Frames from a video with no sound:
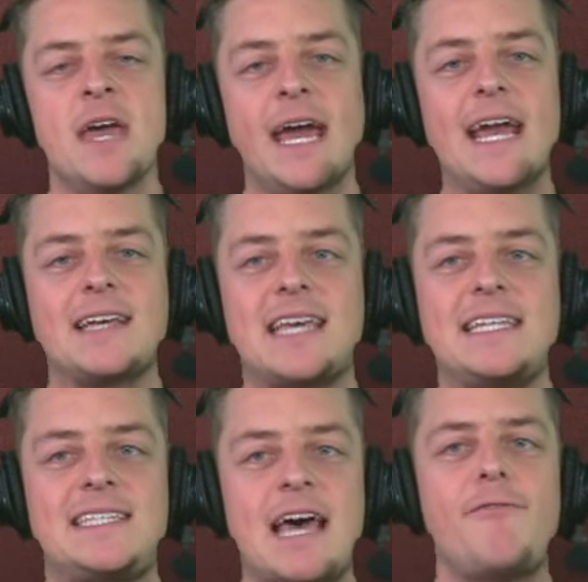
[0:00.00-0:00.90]
He has a
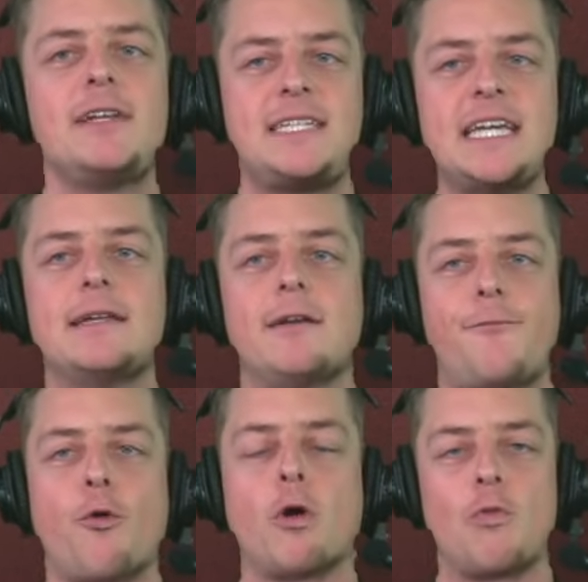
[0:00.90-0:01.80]
17-4
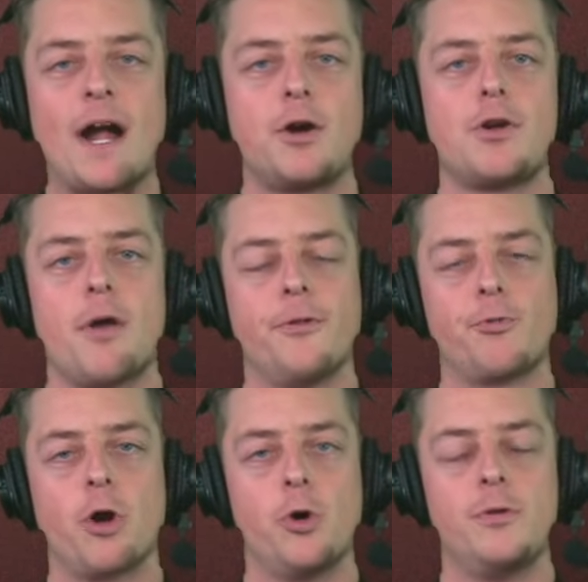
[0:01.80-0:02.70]
record on the
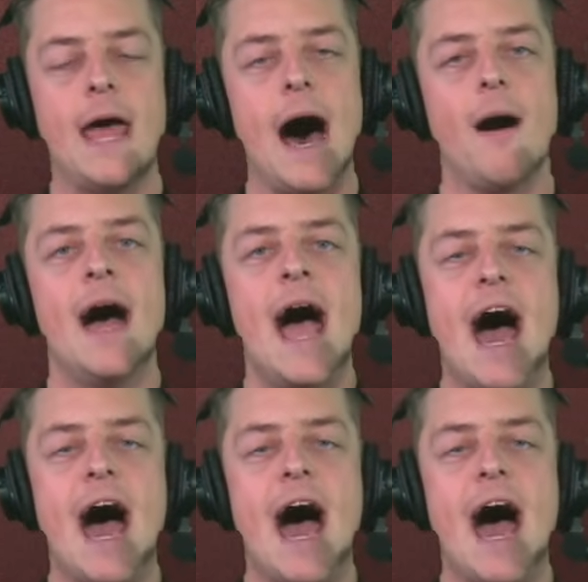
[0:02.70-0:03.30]
road now